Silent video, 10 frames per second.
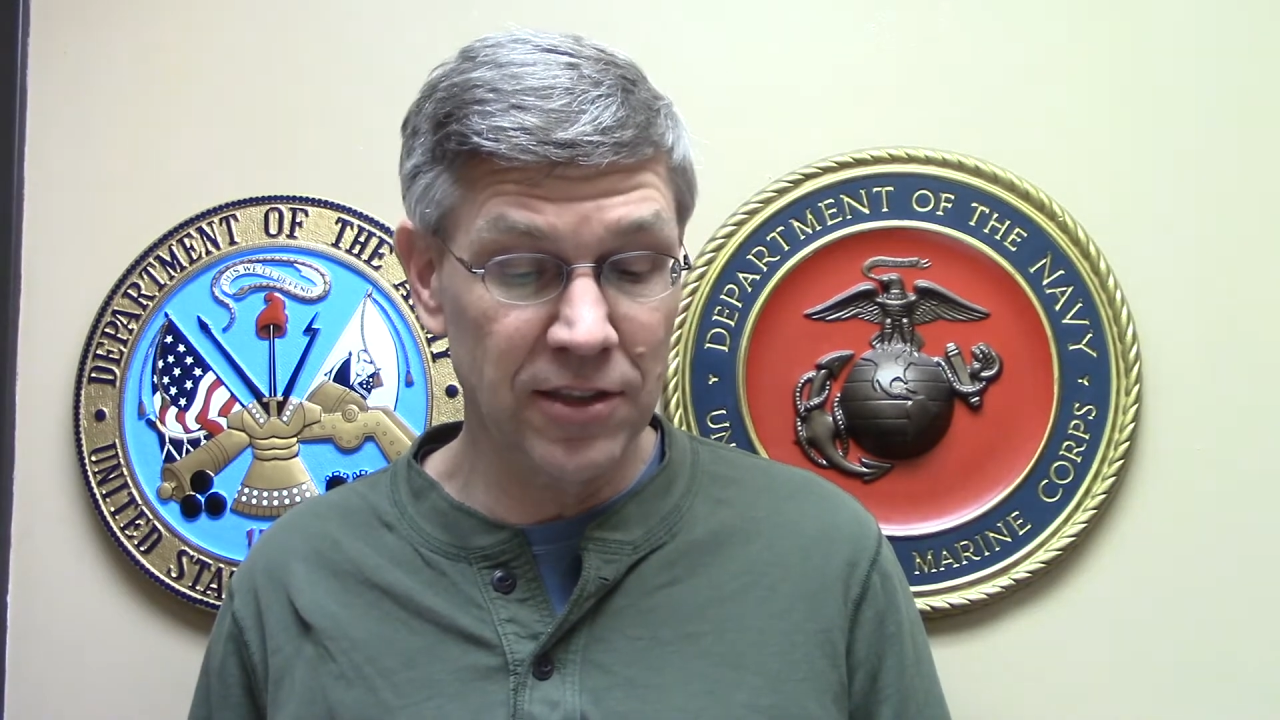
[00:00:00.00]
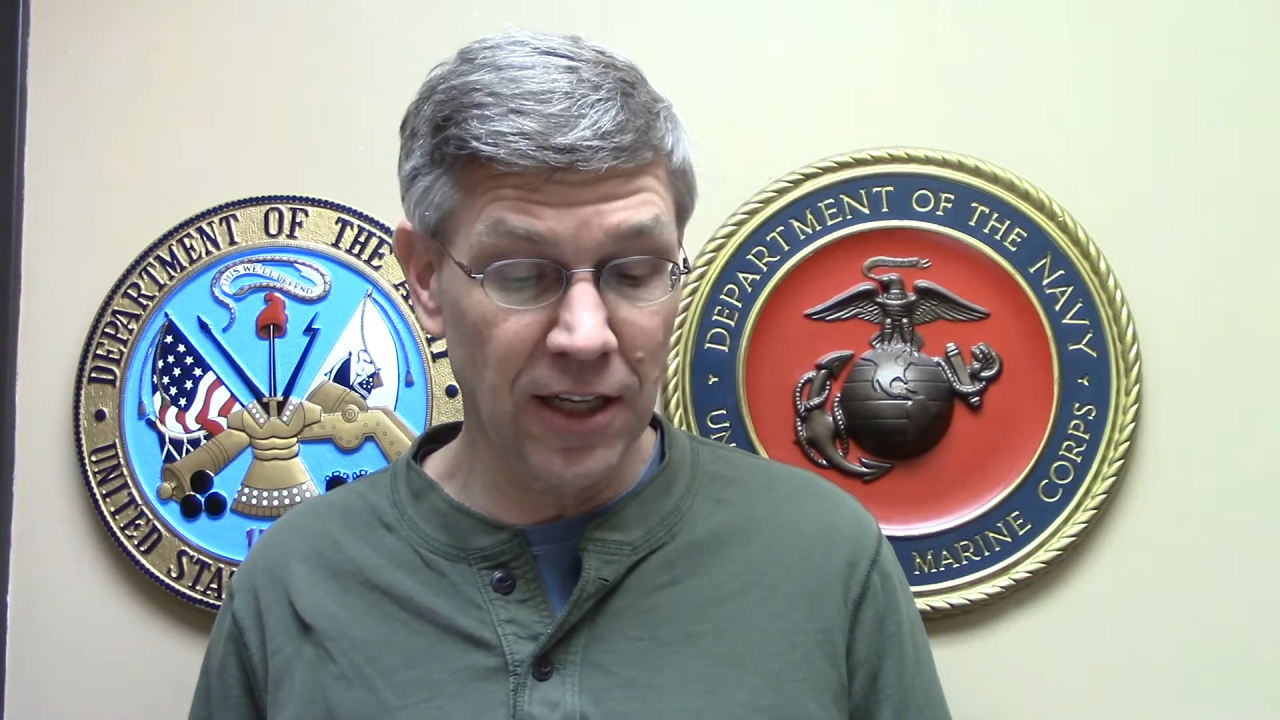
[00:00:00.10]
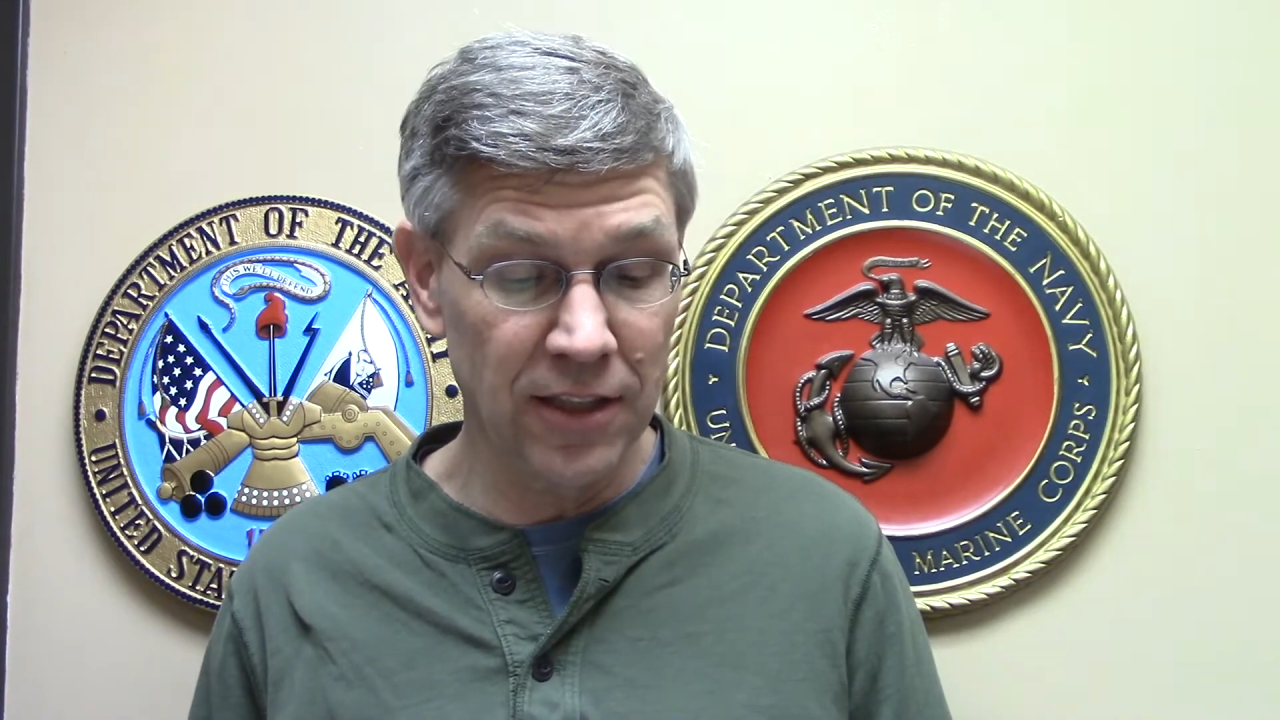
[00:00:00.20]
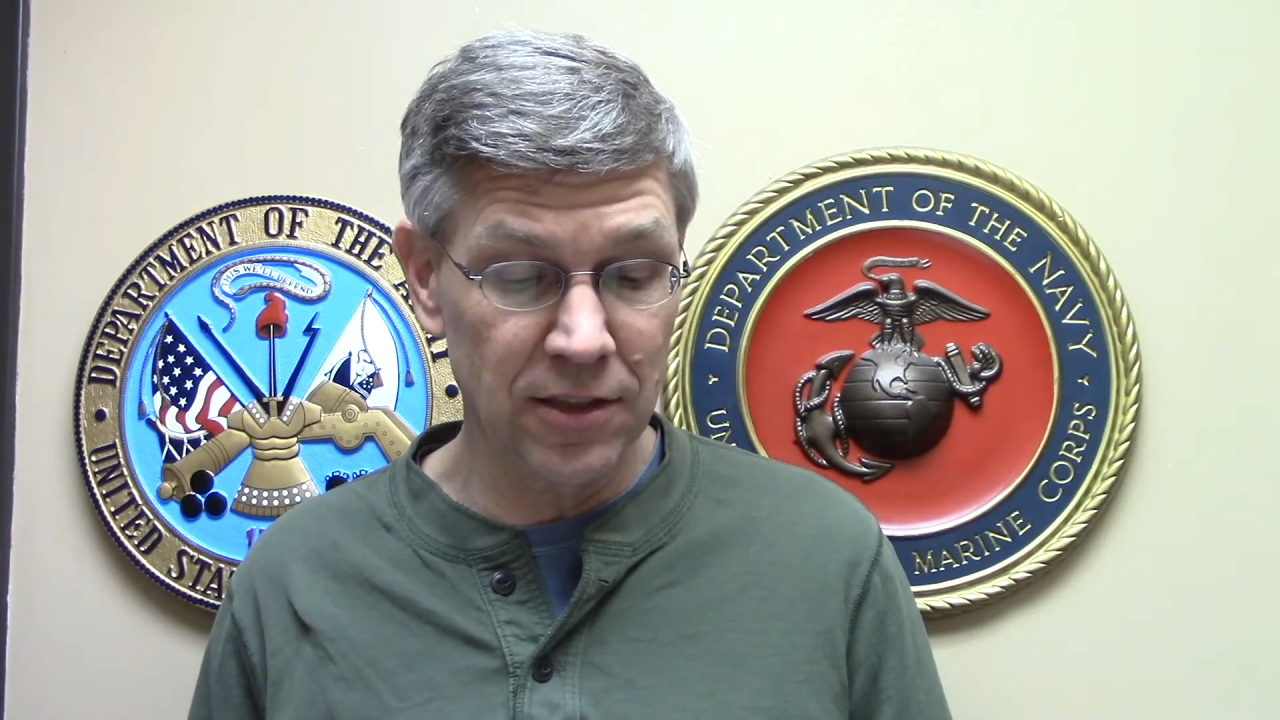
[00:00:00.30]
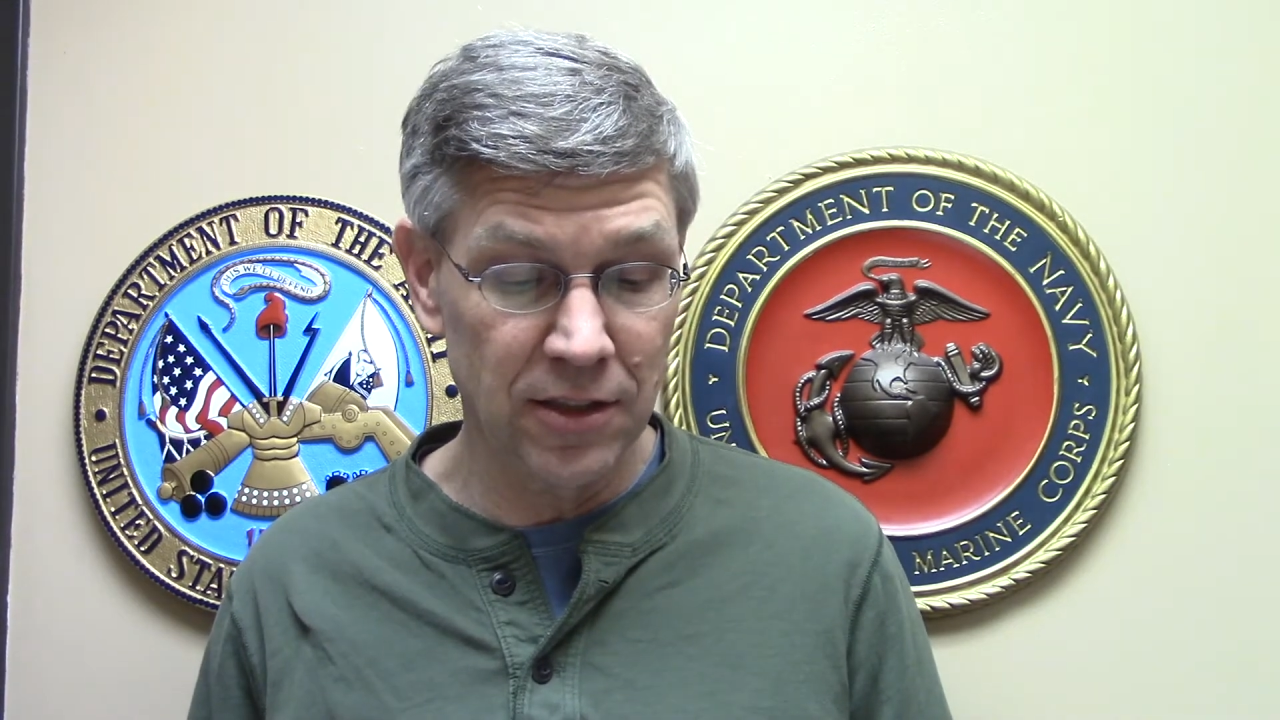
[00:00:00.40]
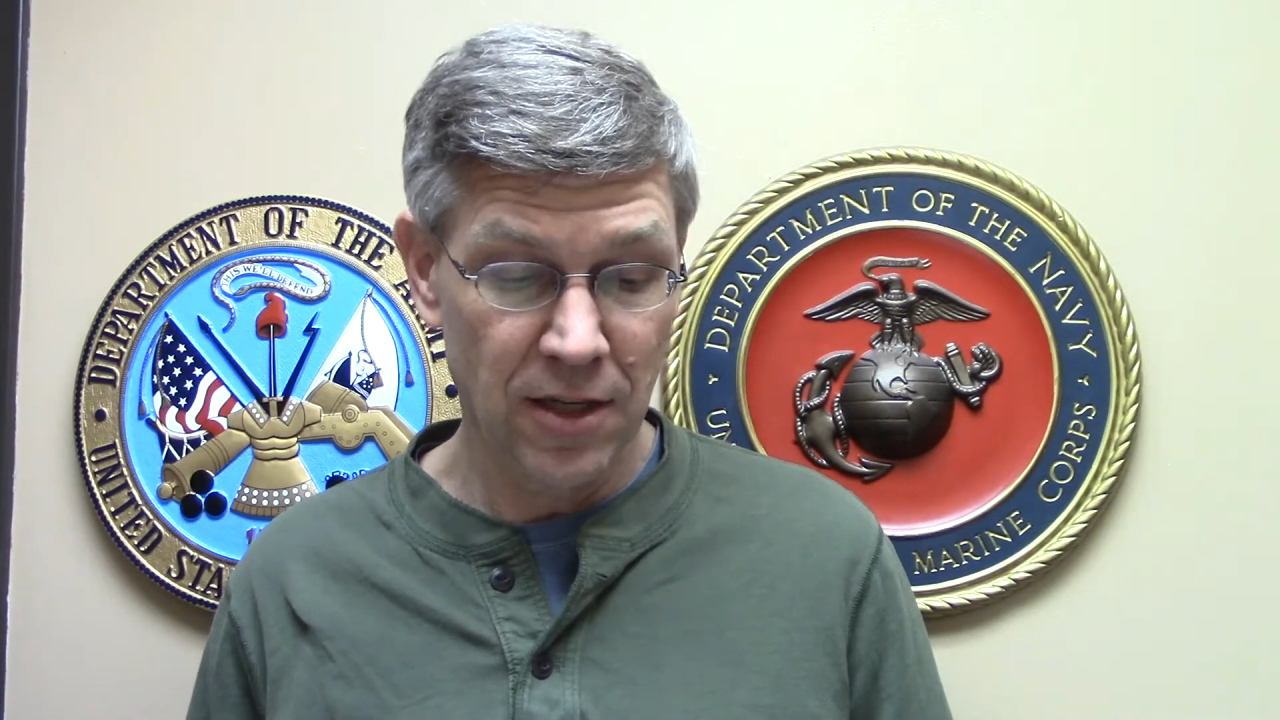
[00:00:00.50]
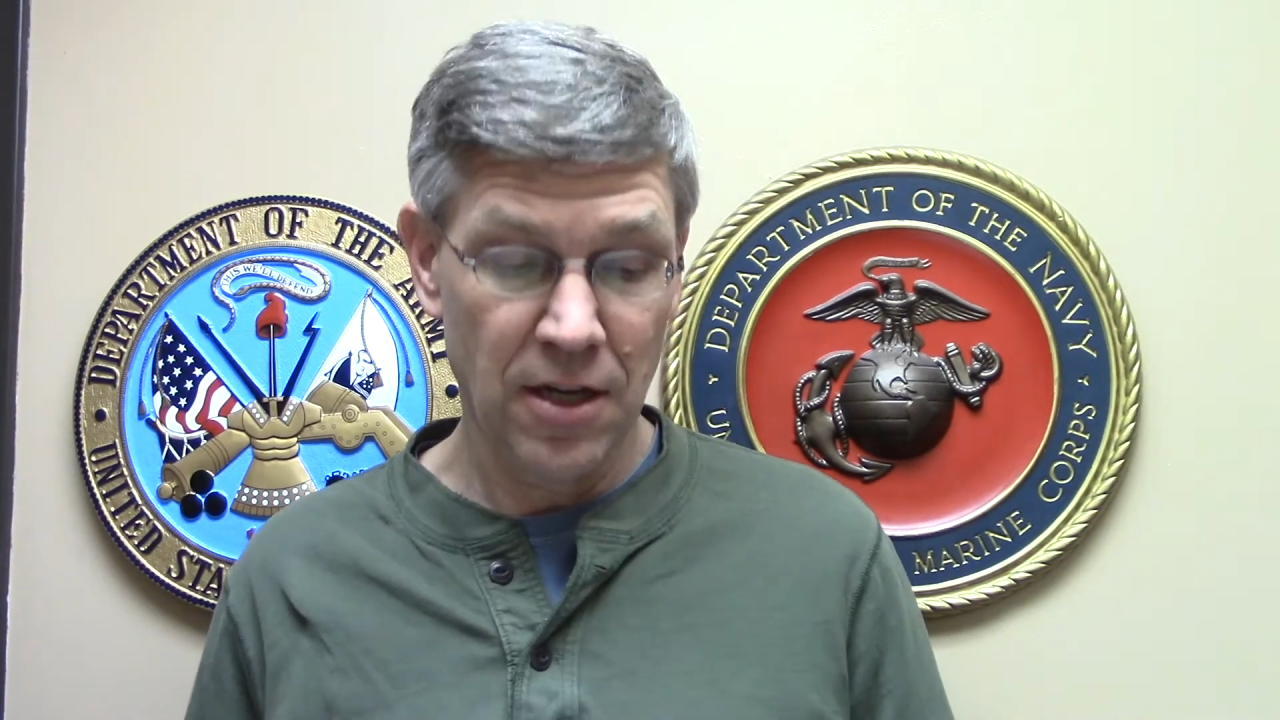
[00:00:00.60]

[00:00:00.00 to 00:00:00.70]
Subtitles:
says,